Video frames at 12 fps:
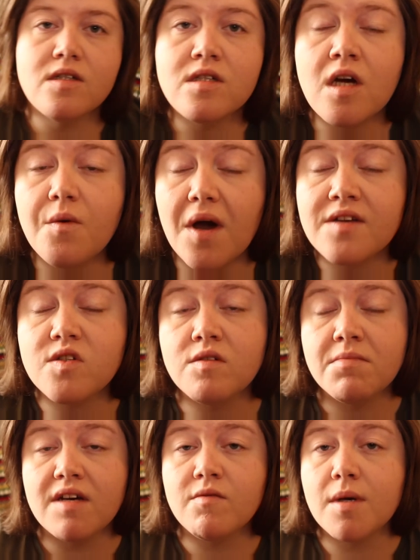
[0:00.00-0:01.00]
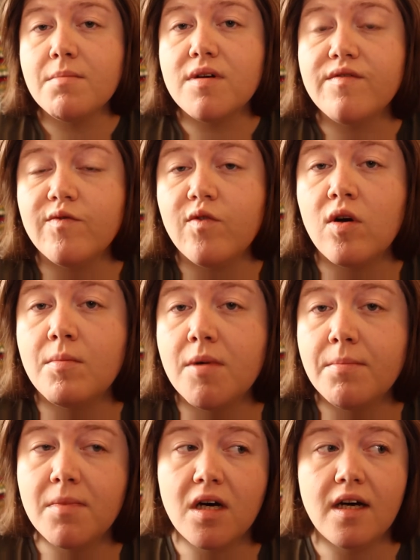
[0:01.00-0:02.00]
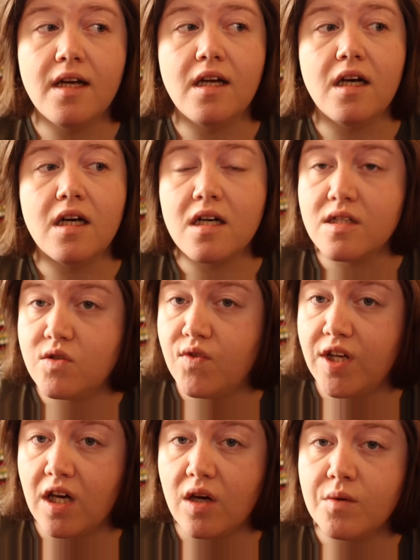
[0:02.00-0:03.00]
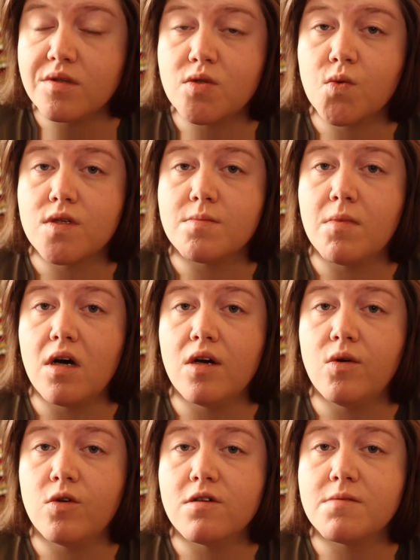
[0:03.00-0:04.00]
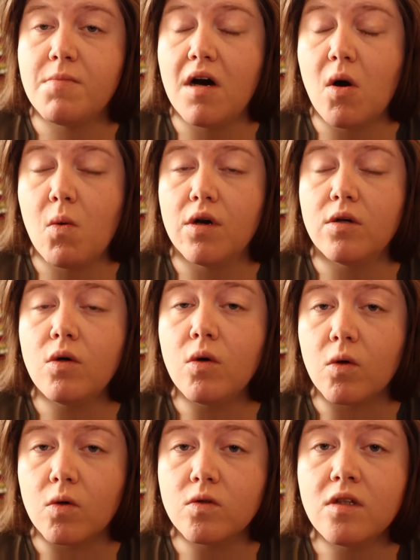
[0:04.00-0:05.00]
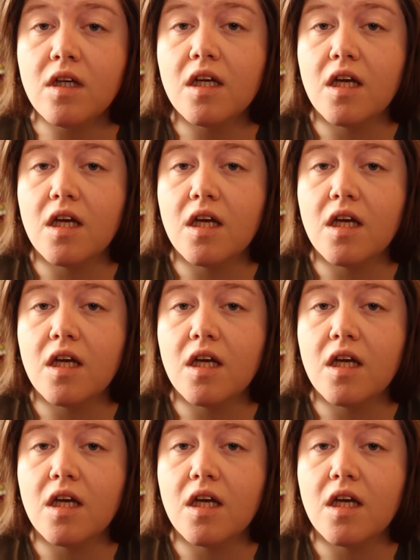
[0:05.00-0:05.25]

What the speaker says: So, as you may remember from my last video, which was my August Part 1 haul,